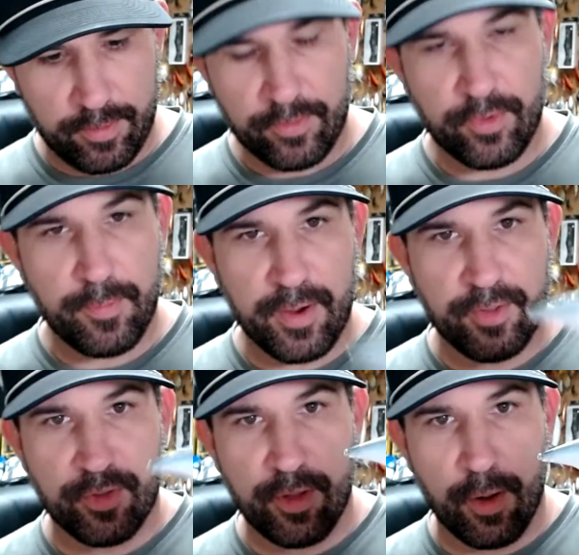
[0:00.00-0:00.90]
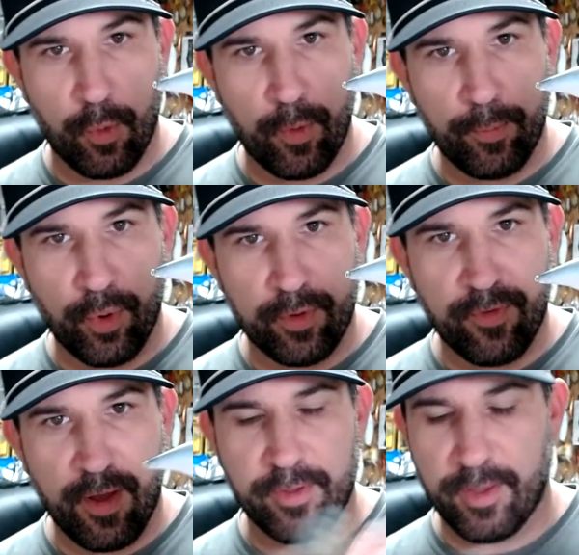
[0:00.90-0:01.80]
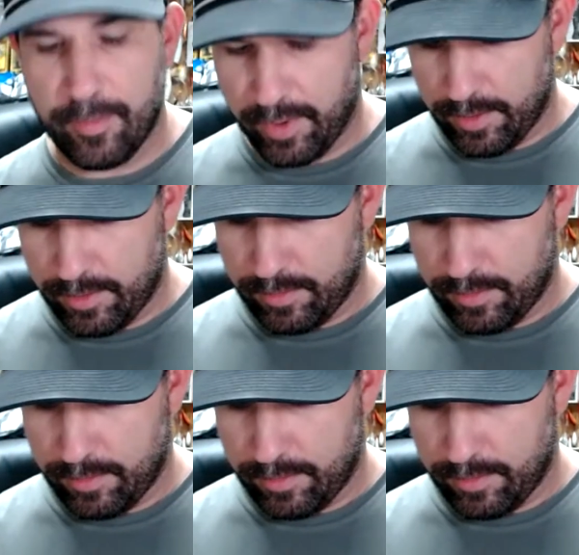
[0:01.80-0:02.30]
Somebody sent a 1.5 to get painted.